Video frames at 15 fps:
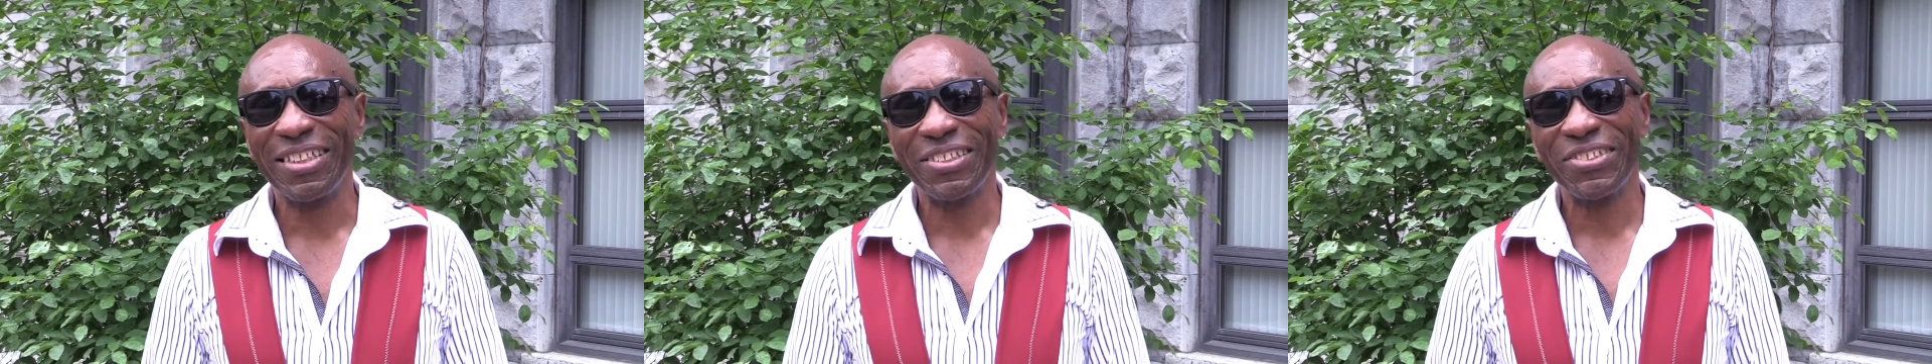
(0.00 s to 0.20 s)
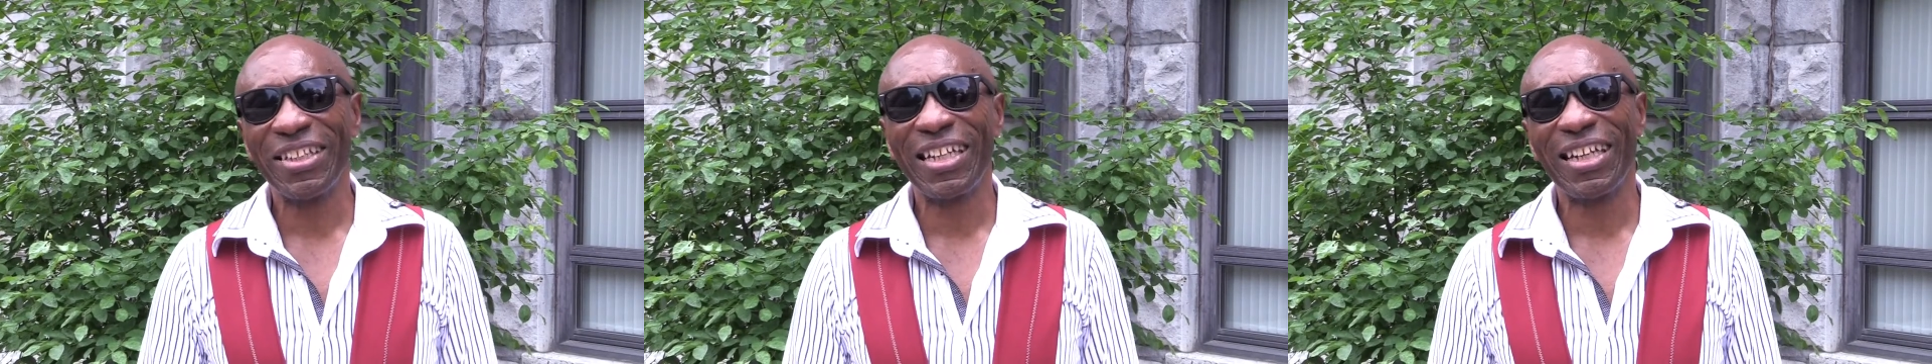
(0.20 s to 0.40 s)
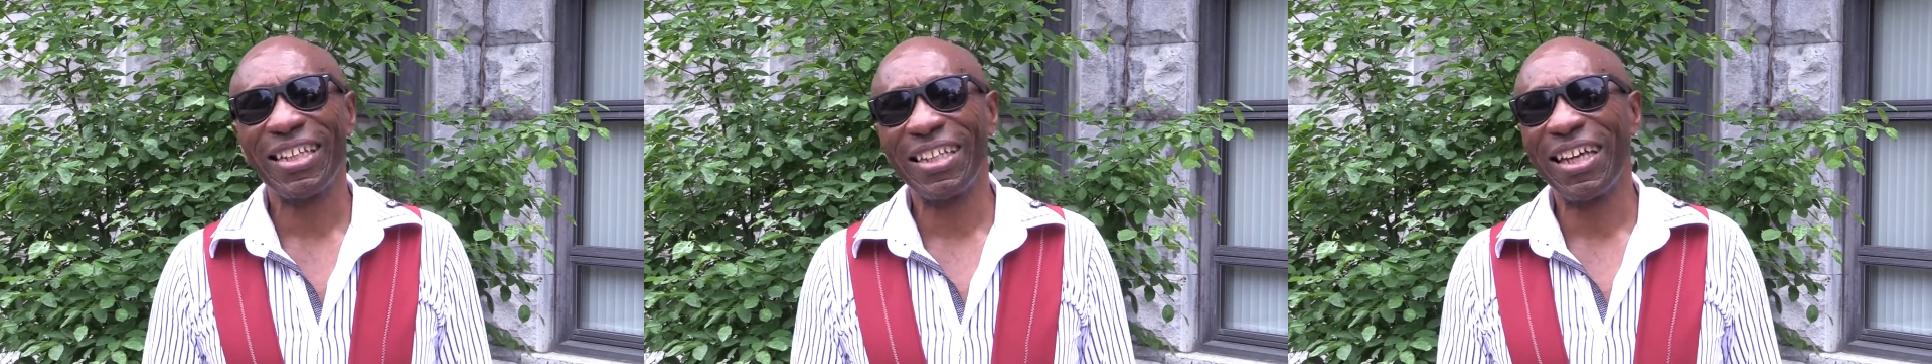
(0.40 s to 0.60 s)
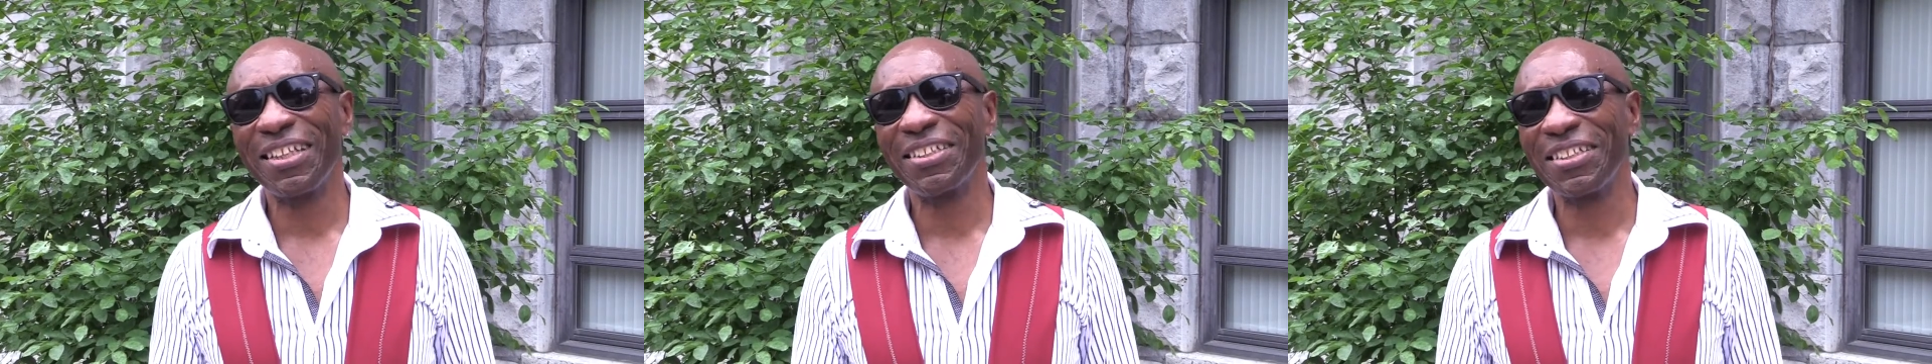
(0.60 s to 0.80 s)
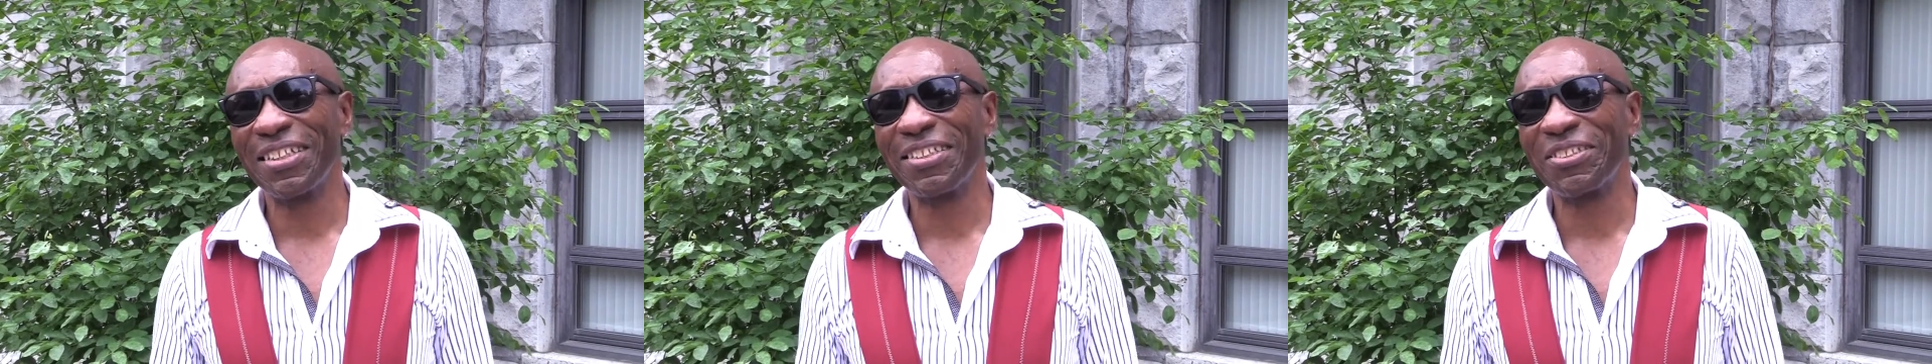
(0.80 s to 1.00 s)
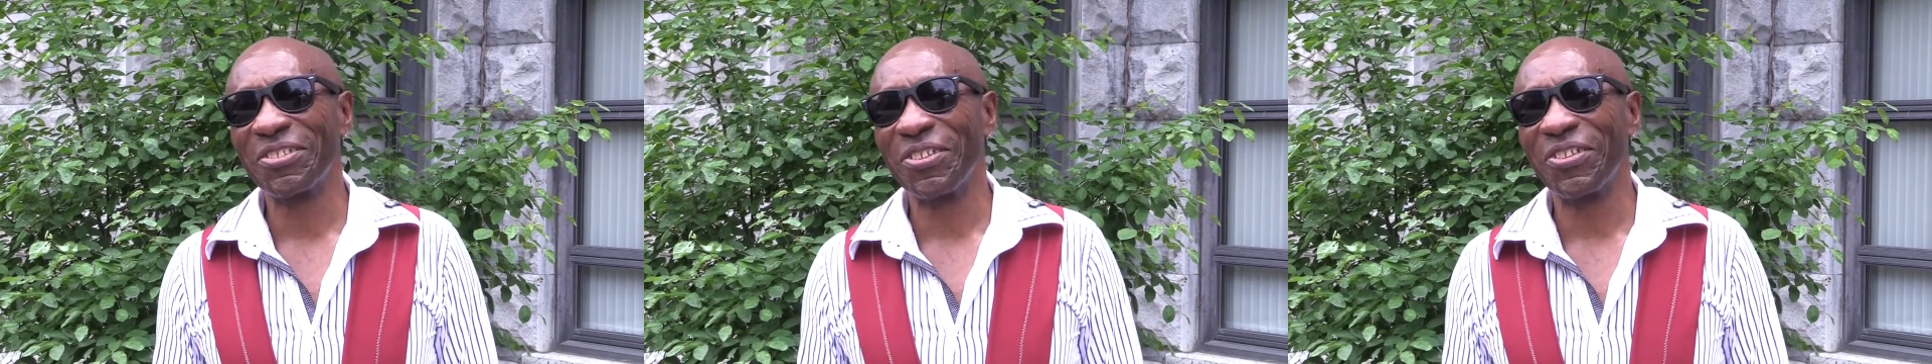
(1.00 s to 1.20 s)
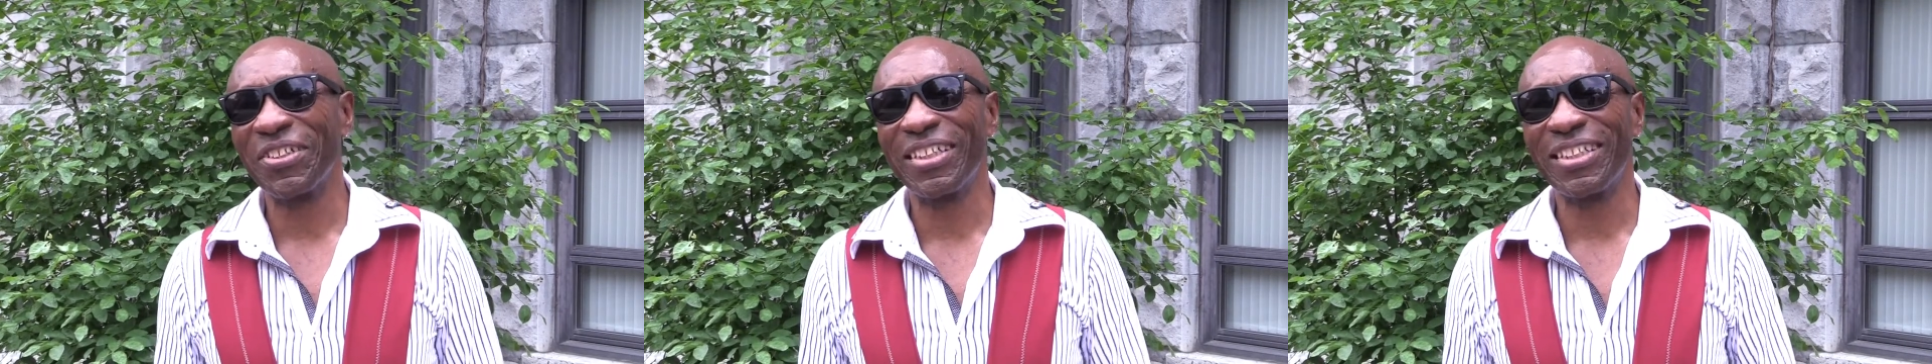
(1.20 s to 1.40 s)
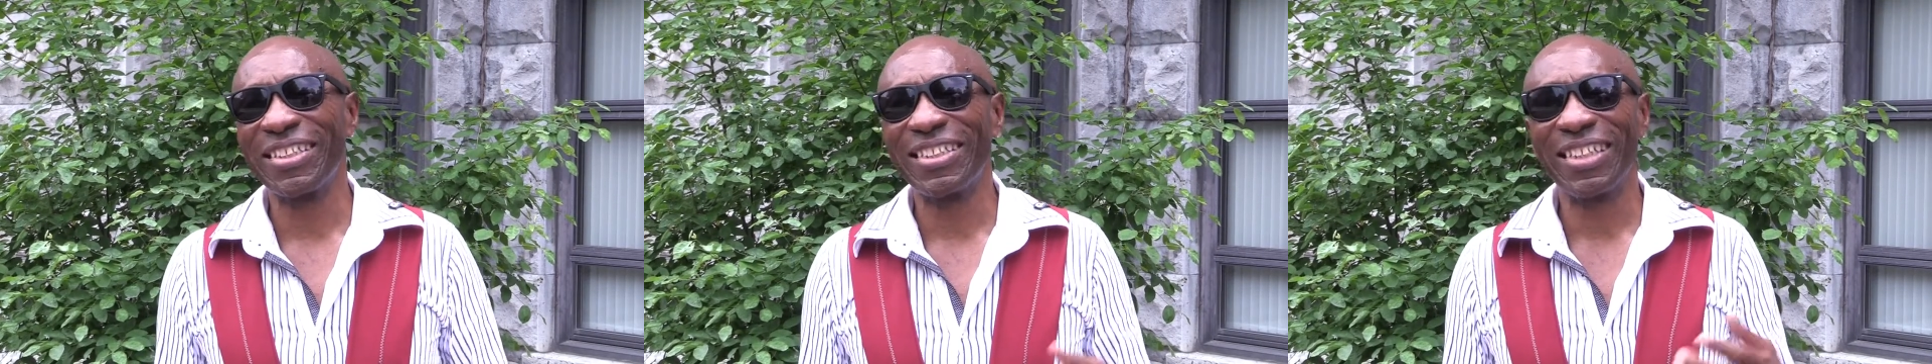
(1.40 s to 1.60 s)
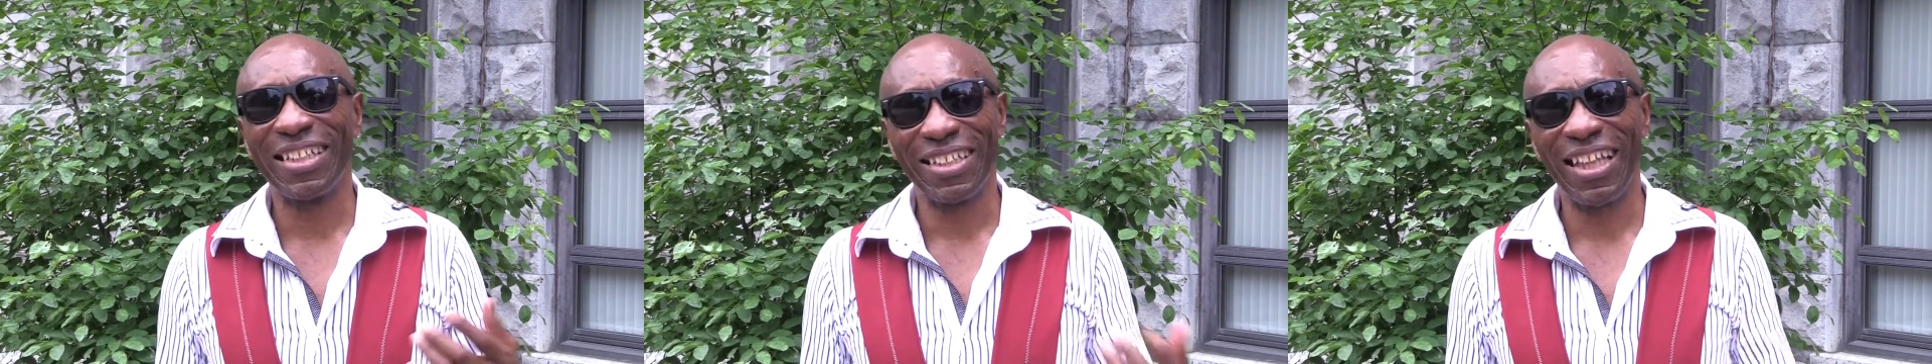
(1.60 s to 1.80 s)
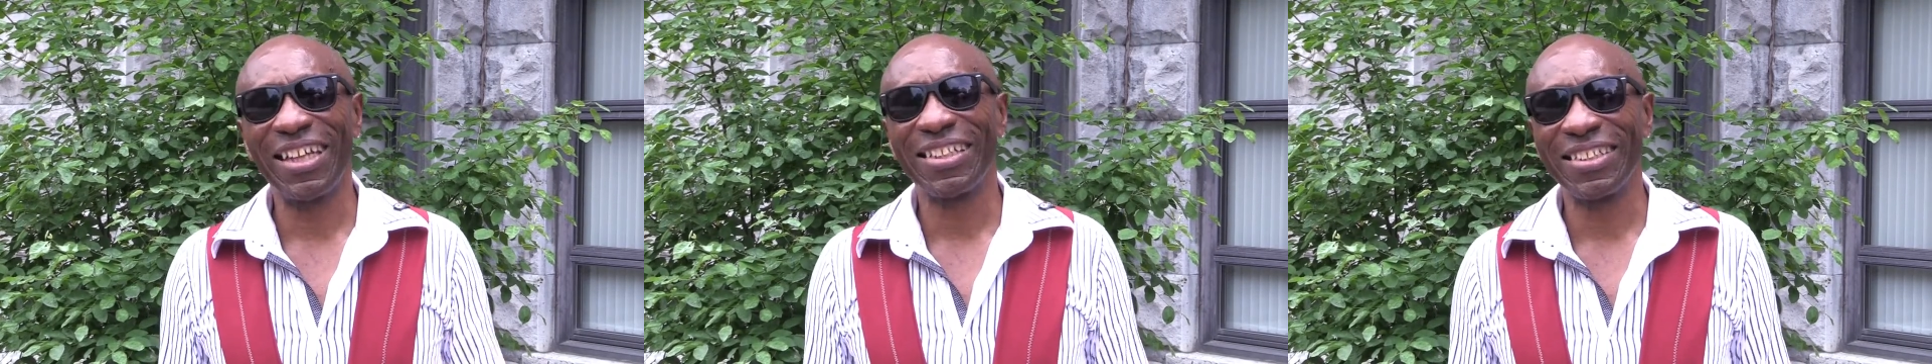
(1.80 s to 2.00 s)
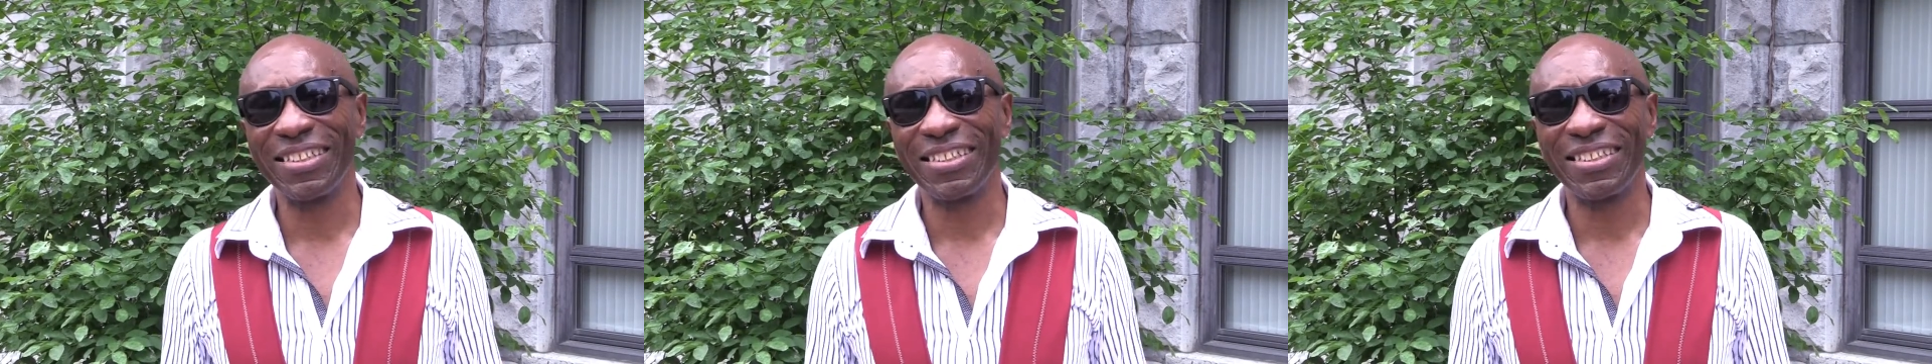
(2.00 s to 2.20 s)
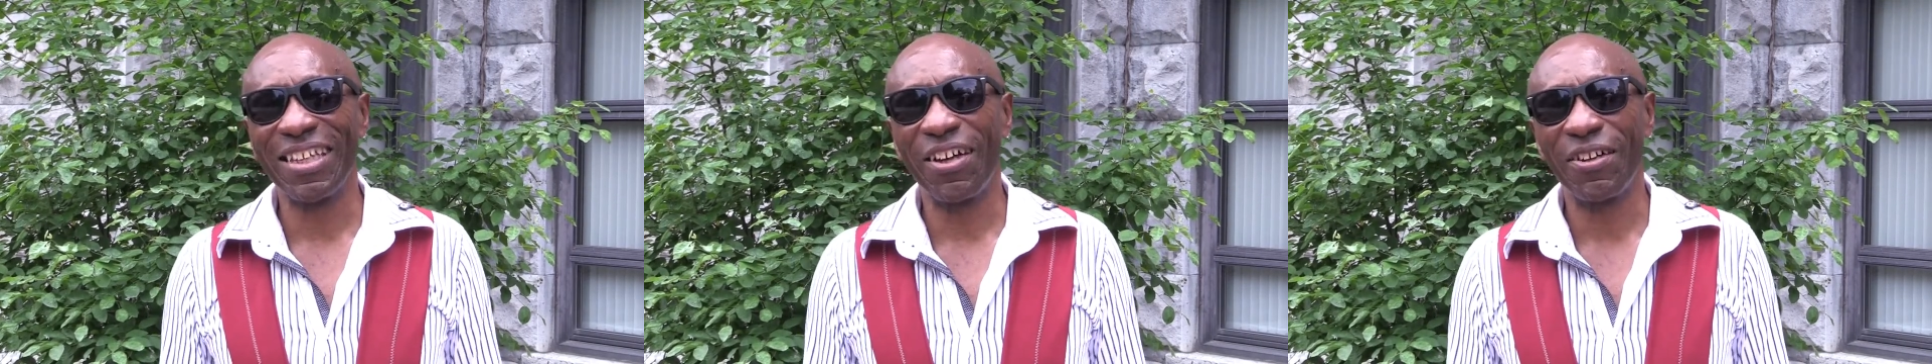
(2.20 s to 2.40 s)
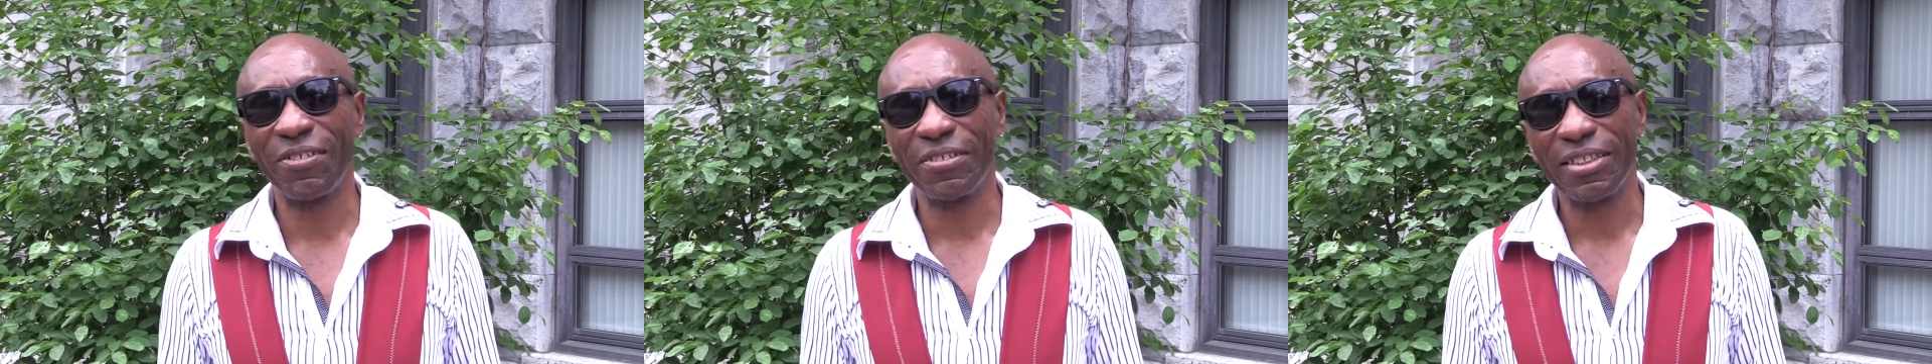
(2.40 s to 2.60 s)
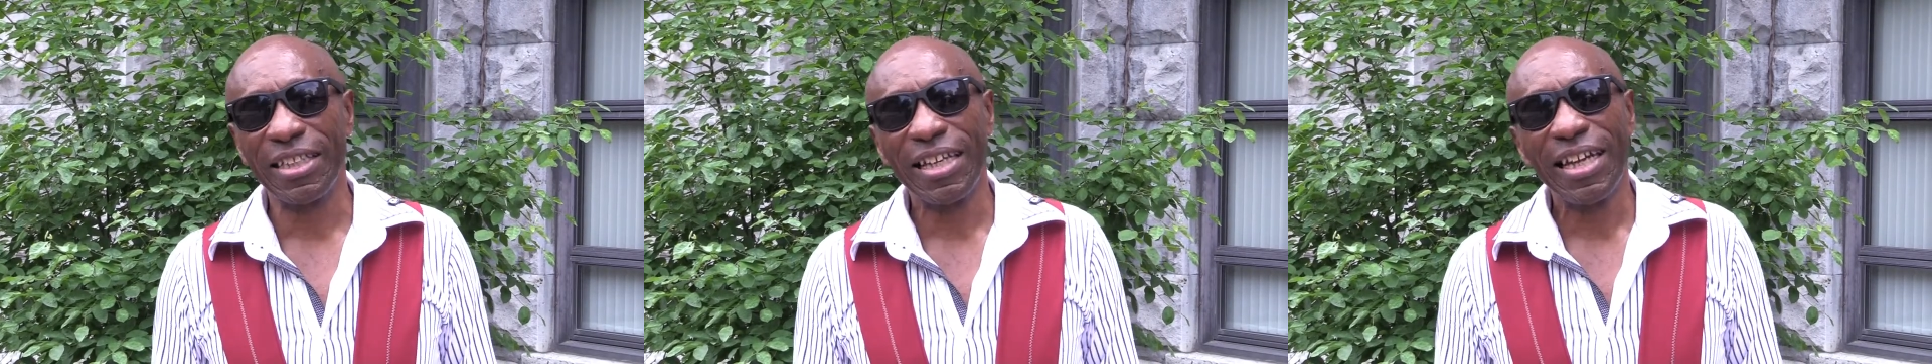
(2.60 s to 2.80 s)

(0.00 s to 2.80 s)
So I got a lot of good stories, a lot of good songs.